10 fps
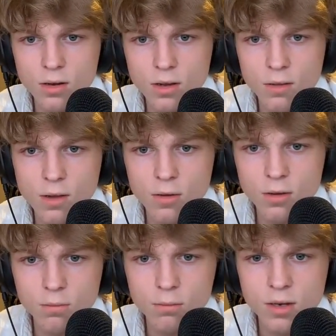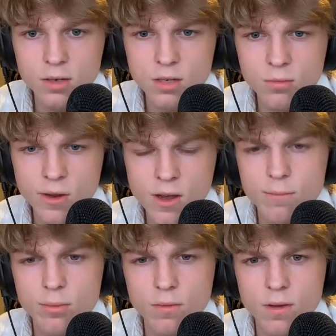like I want to bring someone
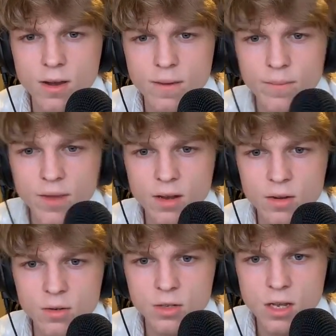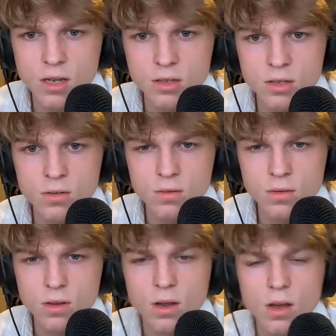up that understands you.
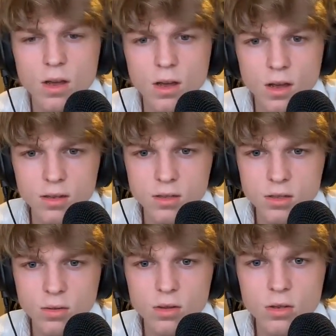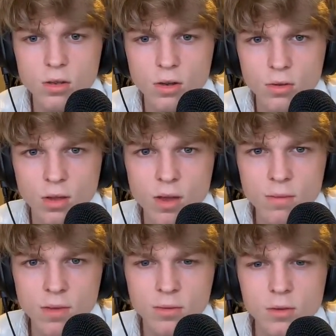So they
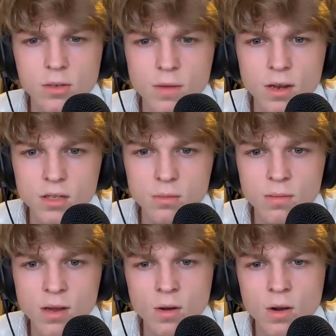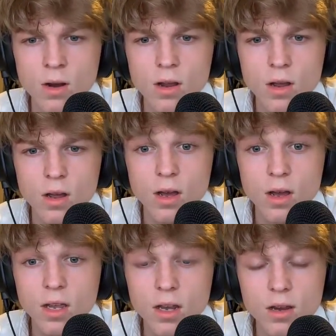might be able to explain it to me better.
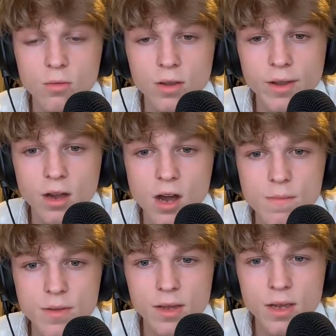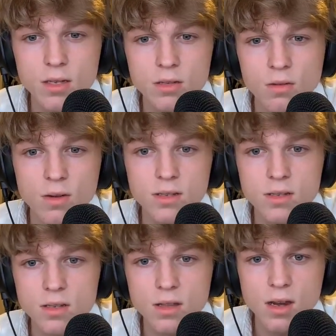Can anyone like hop in the guest
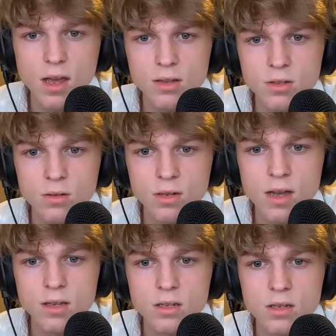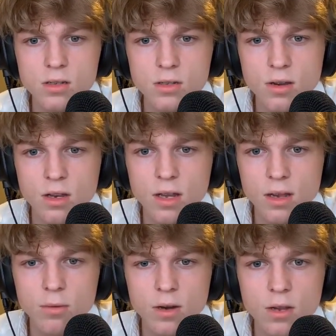requests that answered yes so I can
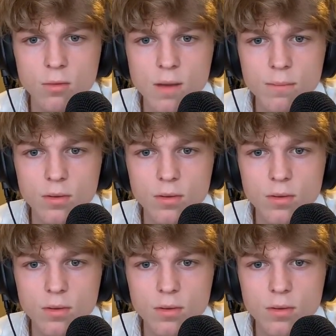like bring you up